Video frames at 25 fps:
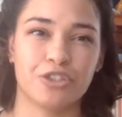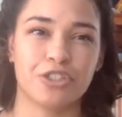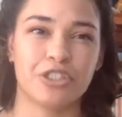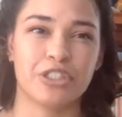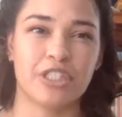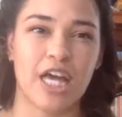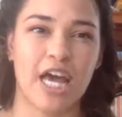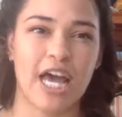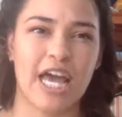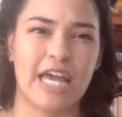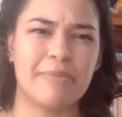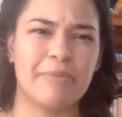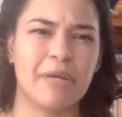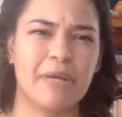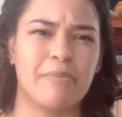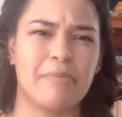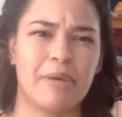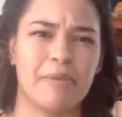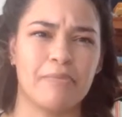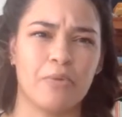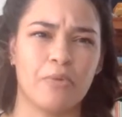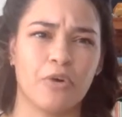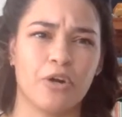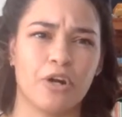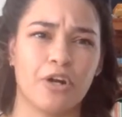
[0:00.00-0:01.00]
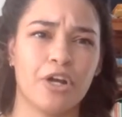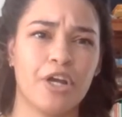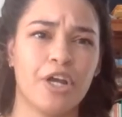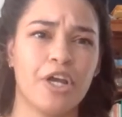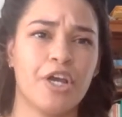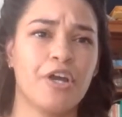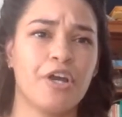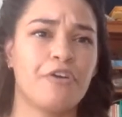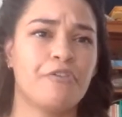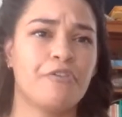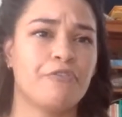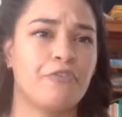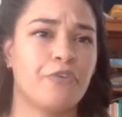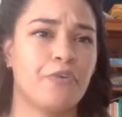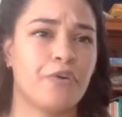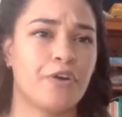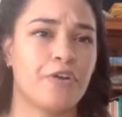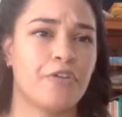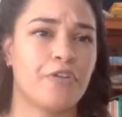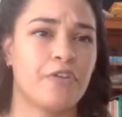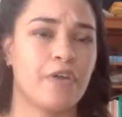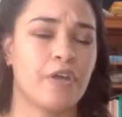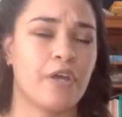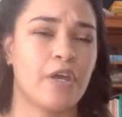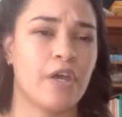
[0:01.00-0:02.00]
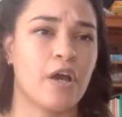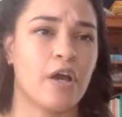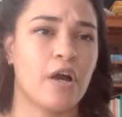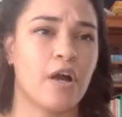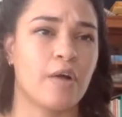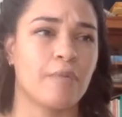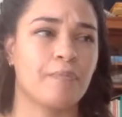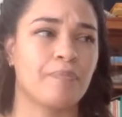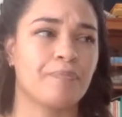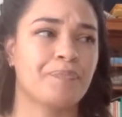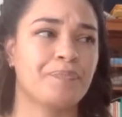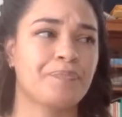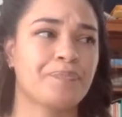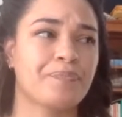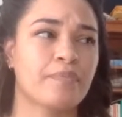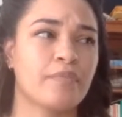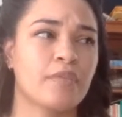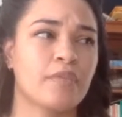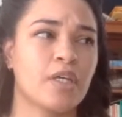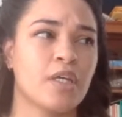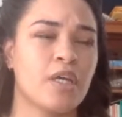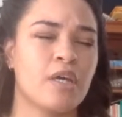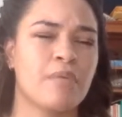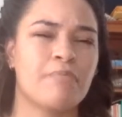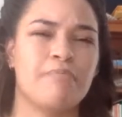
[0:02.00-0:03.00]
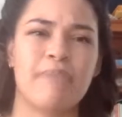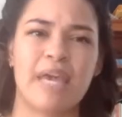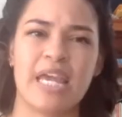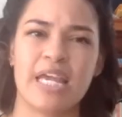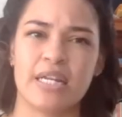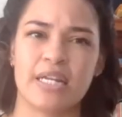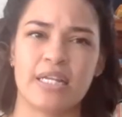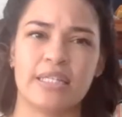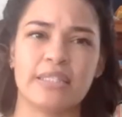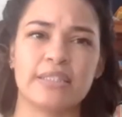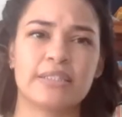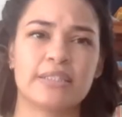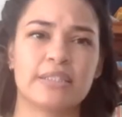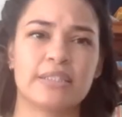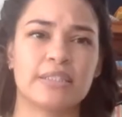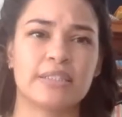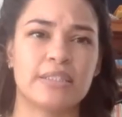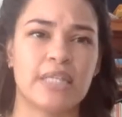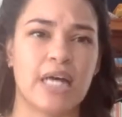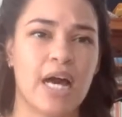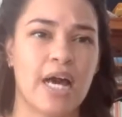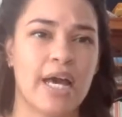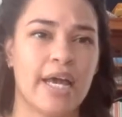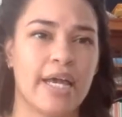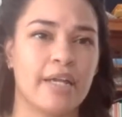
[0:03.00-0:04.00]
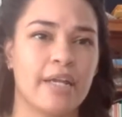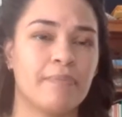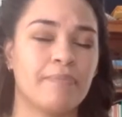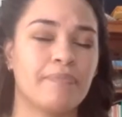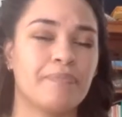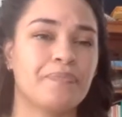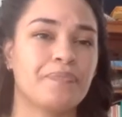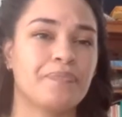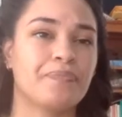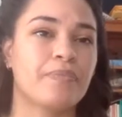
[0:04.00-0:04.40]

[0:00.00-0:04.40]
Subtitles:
side, but a bit more for the maintenance side.